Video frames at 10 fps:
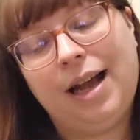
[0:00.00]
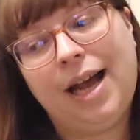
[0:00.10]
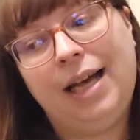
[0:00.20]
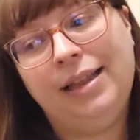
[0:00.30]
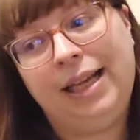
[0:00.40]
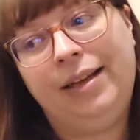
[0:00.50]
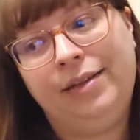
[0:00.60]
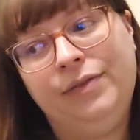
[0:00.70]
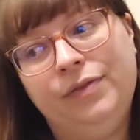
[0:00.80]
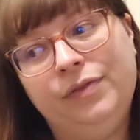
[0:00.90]
and
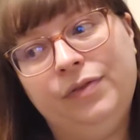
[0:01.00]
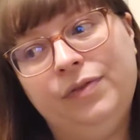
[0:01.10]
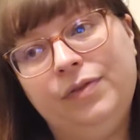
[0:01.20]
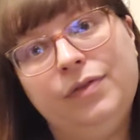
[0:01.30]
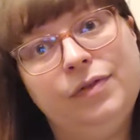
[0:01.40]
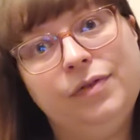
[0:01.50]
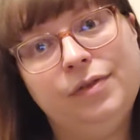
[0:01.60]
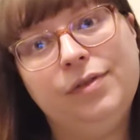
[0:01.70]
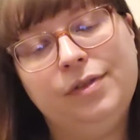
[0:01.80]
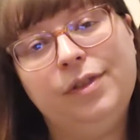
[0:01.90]
then
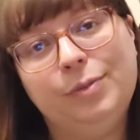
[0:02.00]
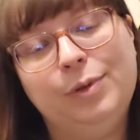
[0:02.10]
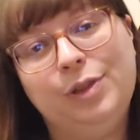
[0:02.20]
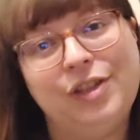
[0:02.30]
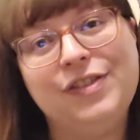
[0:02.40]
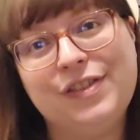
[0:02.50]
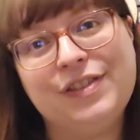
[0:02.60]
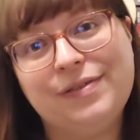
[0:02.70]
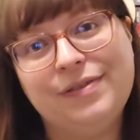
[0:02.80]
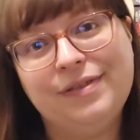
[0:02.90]
we'll just
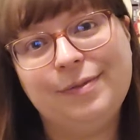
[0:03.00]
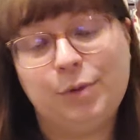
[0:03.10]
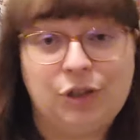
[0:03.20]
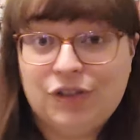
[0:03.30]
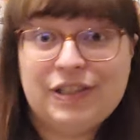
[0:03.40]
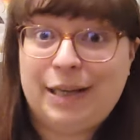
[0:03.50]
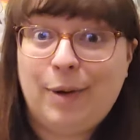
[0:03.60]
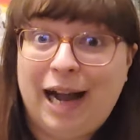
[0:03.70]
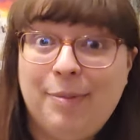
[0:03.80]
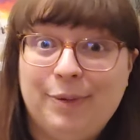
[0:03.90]
we'll just see
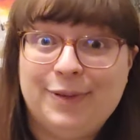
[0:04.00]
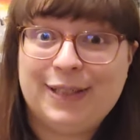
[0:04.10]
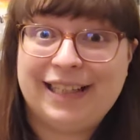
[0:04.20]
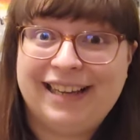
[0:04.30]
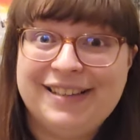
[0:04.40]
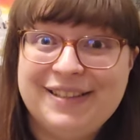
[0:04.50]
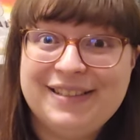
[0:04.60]
what happens I guess.